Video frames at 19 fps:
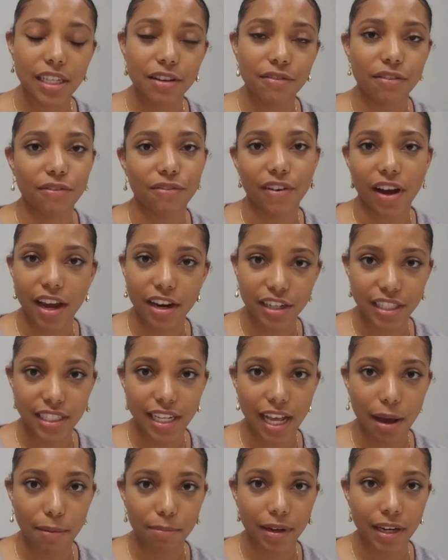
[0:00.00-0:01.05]
if a fire is
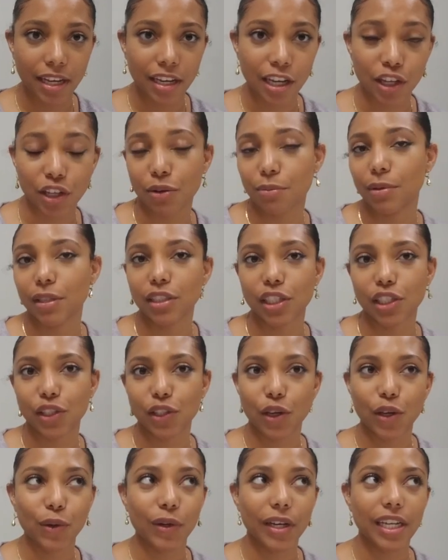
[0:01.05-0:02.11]
happening in your building
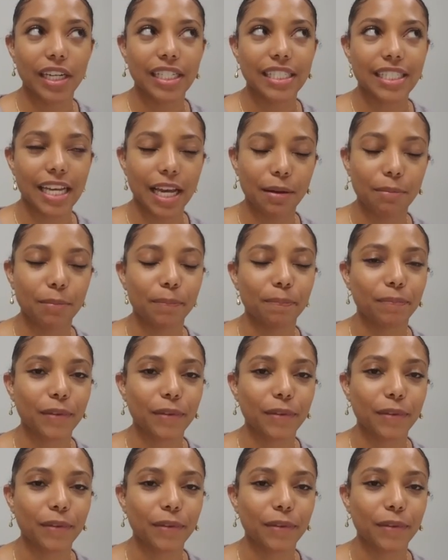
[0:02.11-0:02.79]
so you could escape.